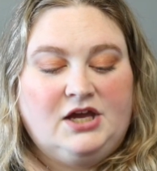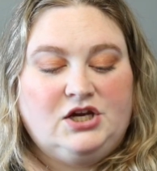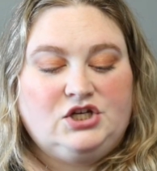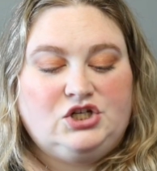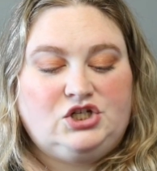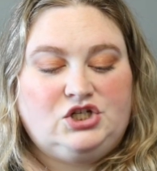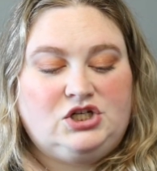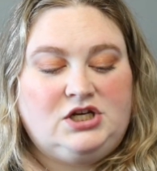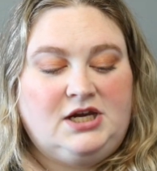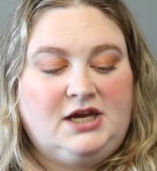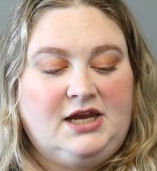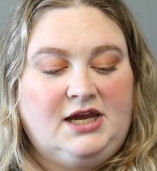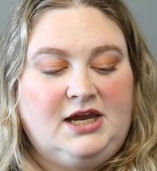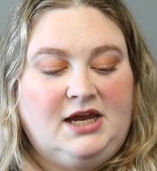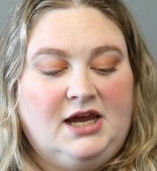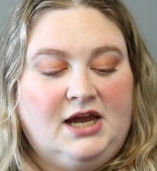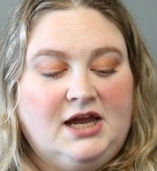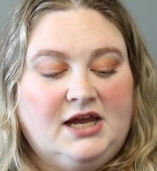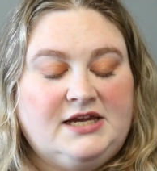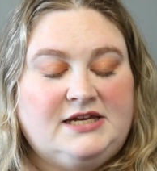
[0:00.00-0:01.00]

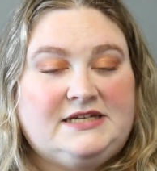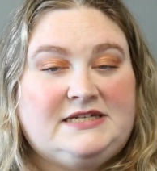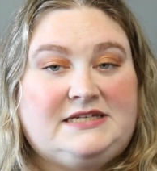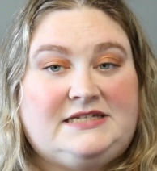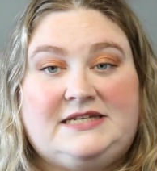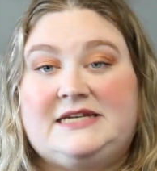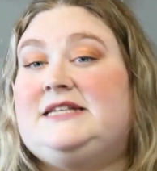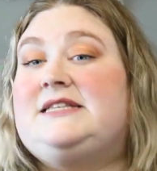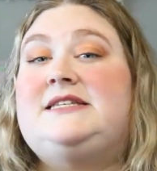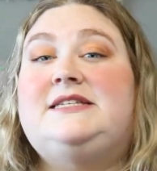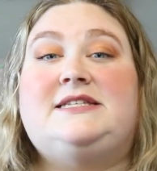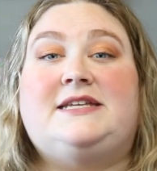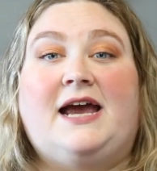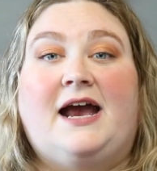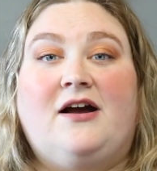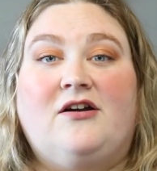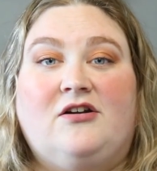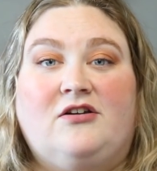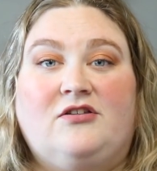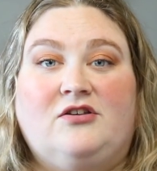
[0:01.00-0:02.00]
she sits
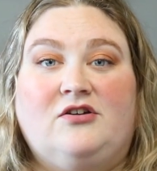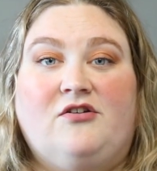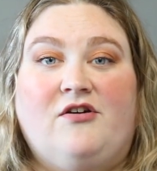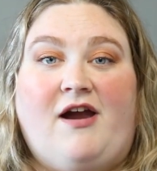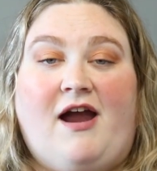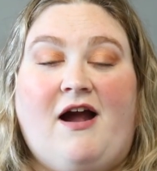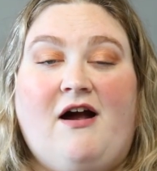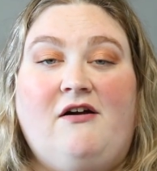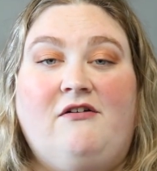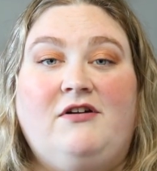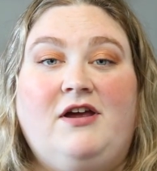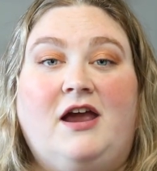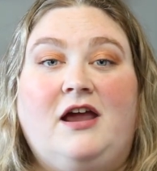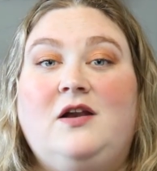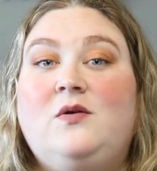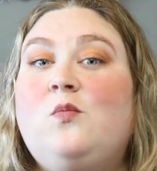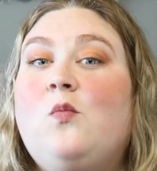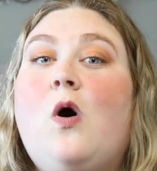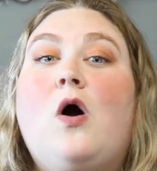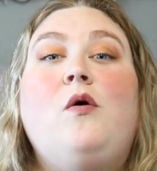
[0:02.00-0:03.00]
down on the ground
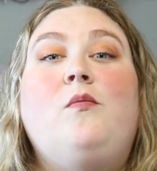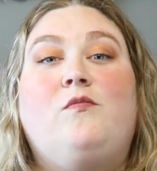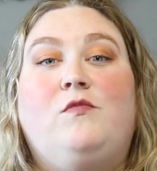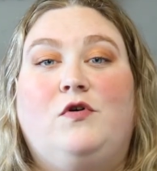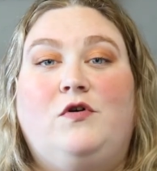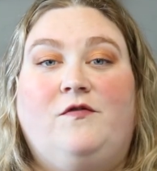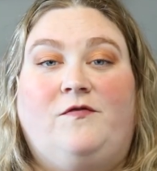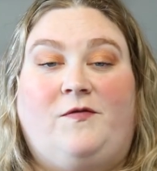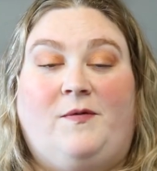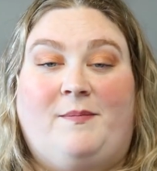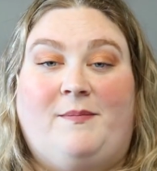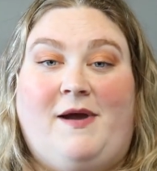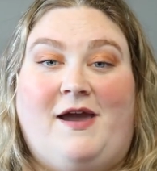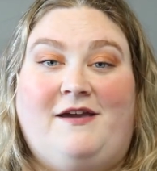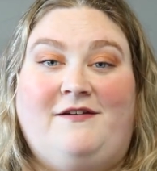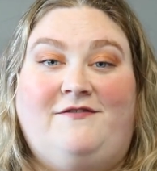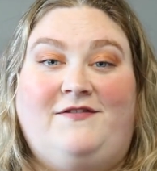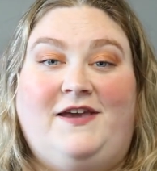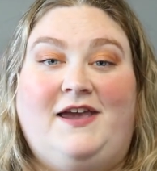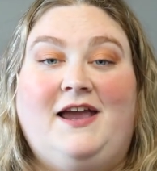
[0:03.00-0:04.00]
and won't move from
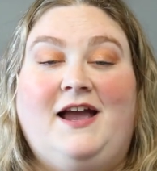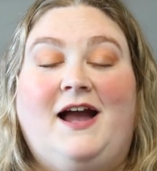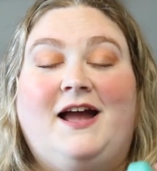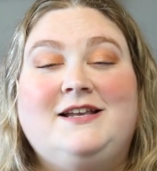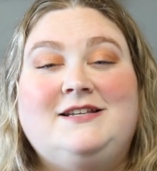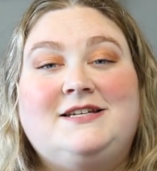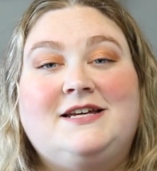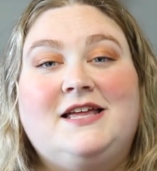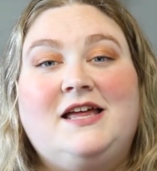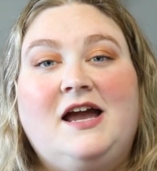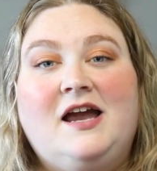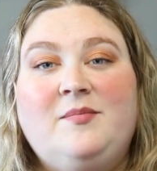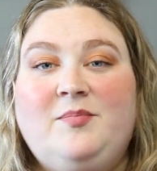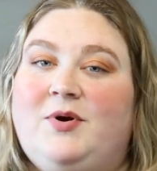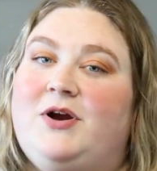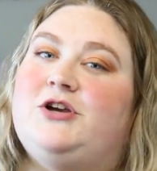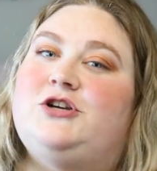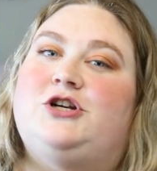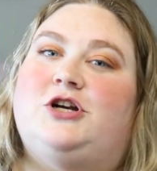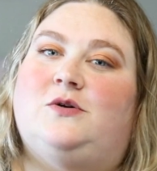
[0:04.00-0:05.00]
my feet until I
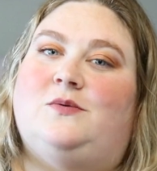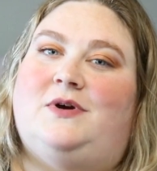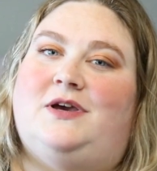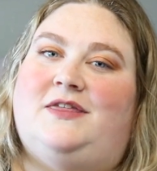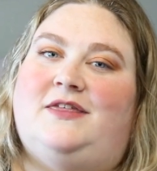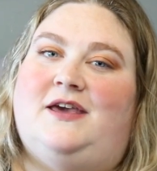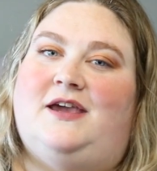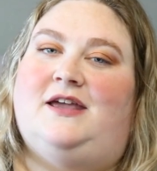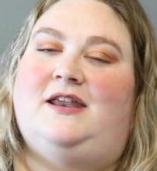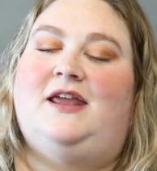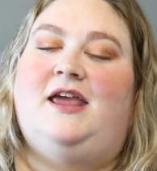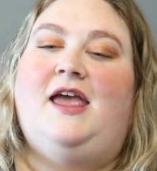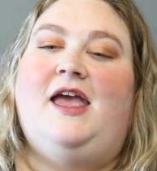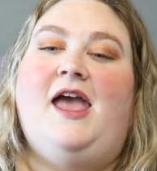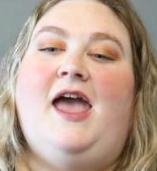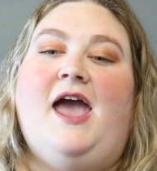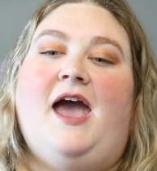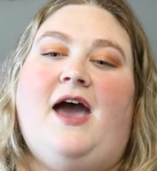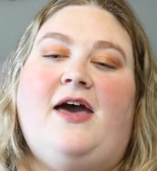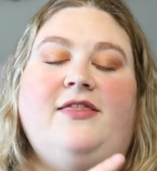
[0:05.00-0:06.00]
brush her with it
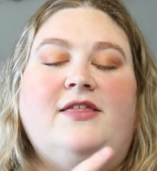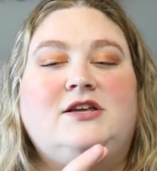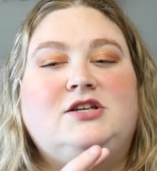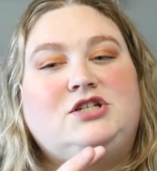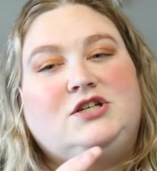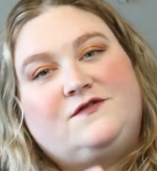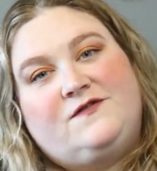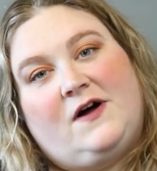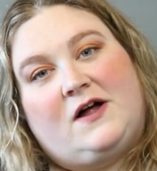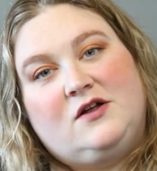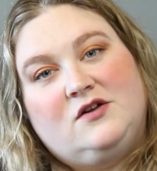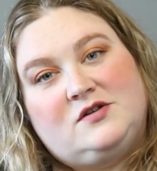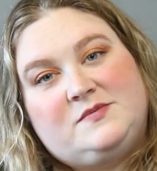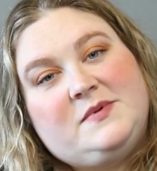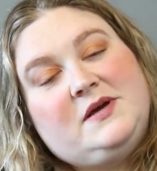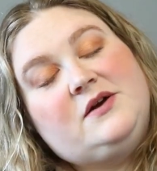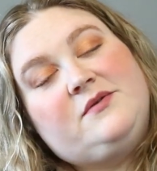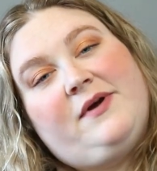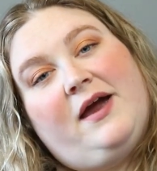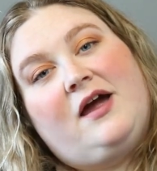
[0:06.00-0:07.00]
and then she follows
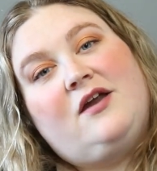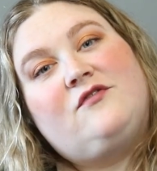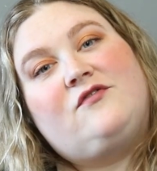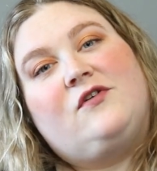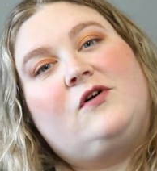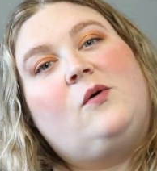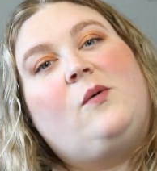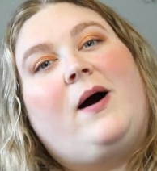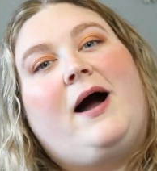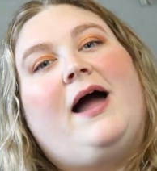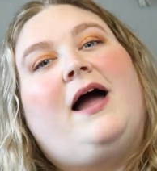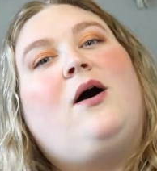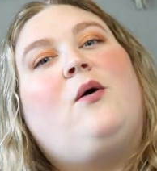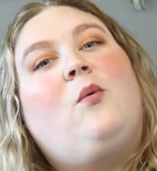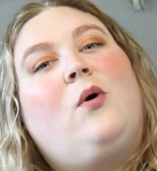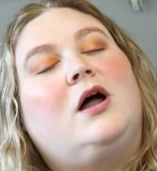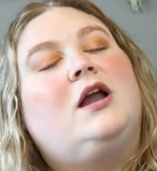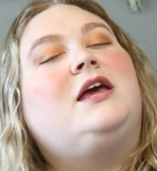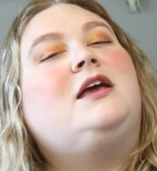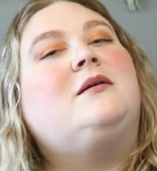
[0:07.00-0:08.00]
me around for a while
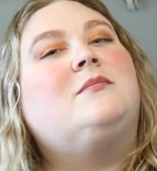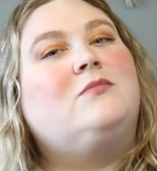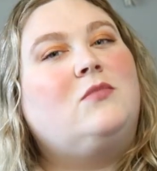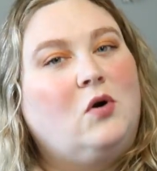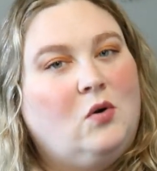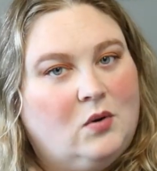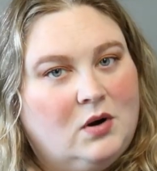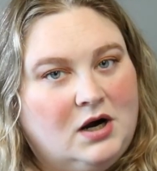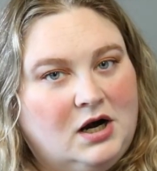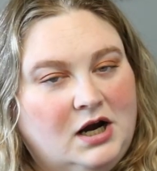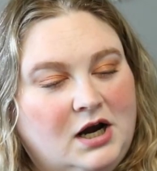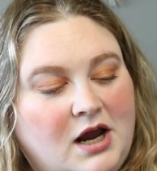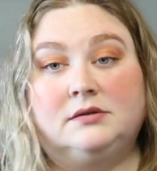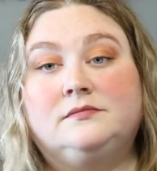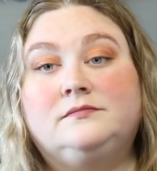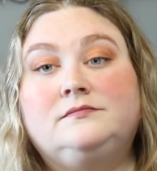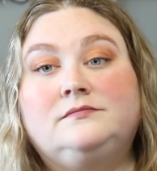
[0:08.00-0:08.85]
wanting more.